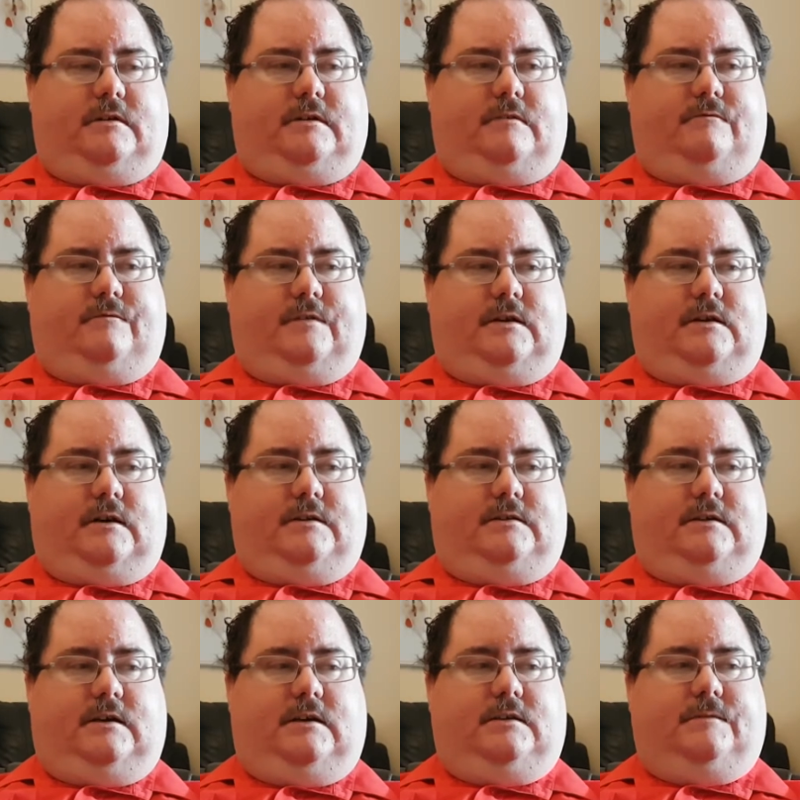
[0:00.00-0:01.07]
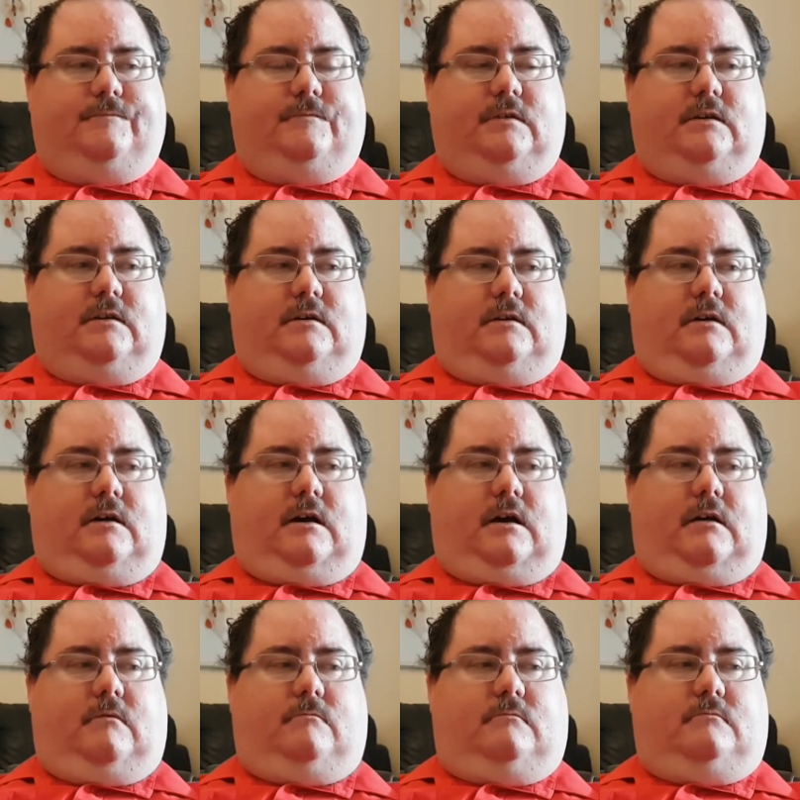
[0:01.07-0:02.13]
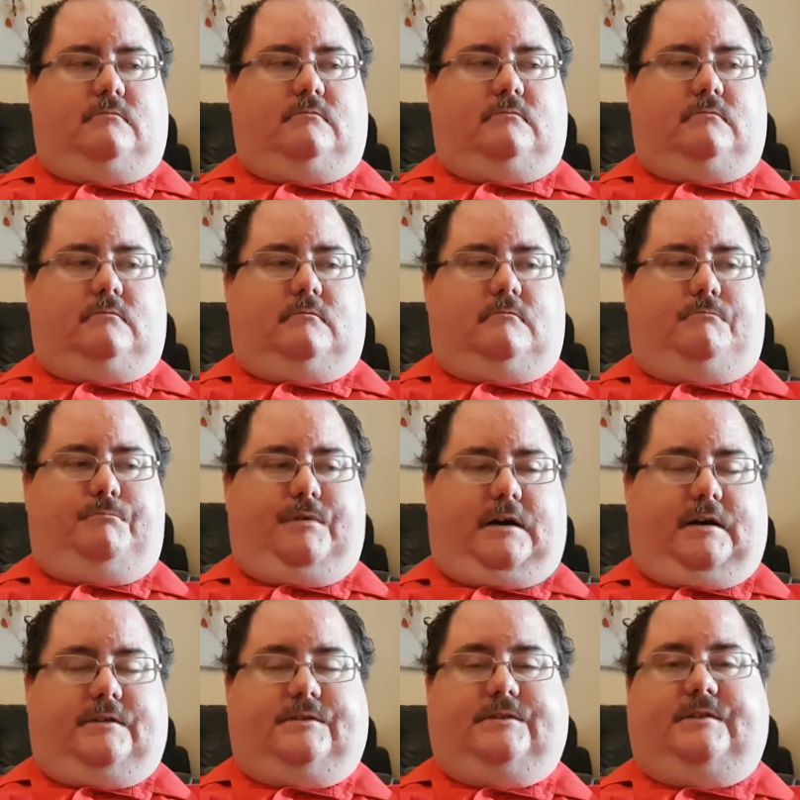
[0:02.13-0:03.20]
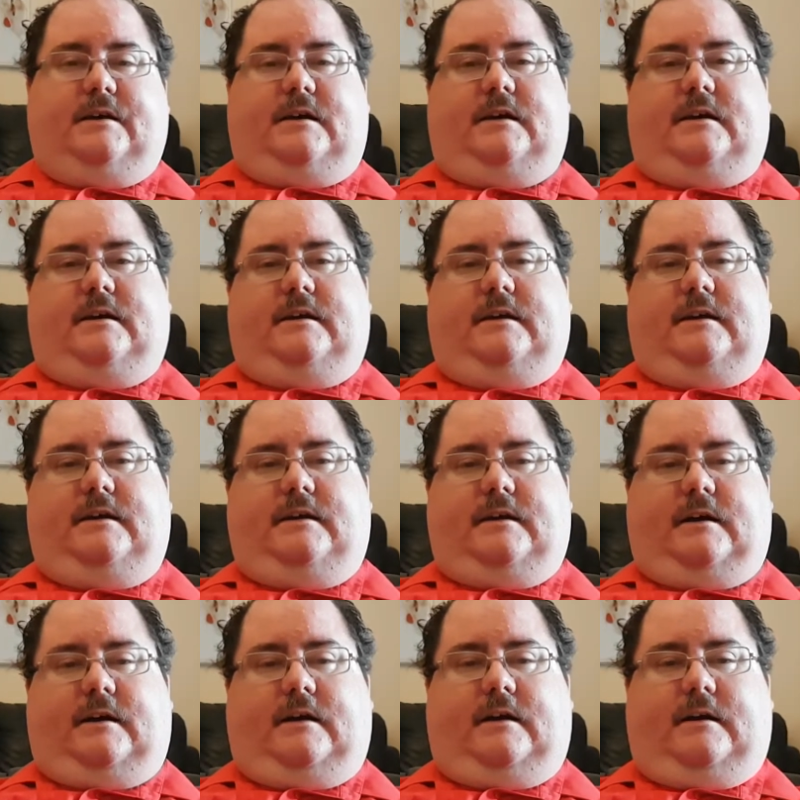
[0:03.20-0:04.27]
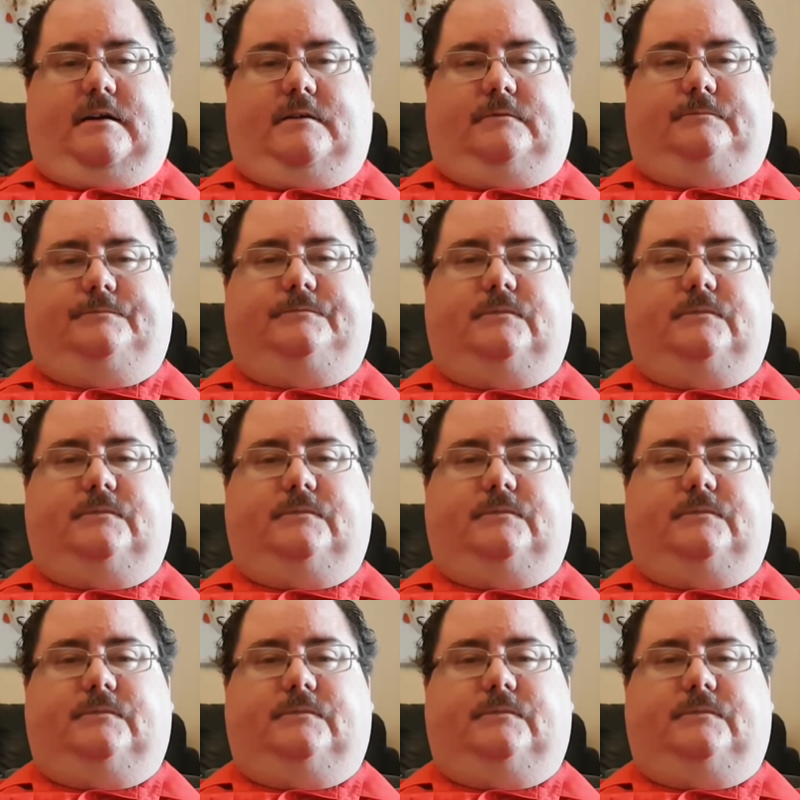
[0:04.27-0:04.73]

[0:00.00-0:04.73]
I don't think I did, but the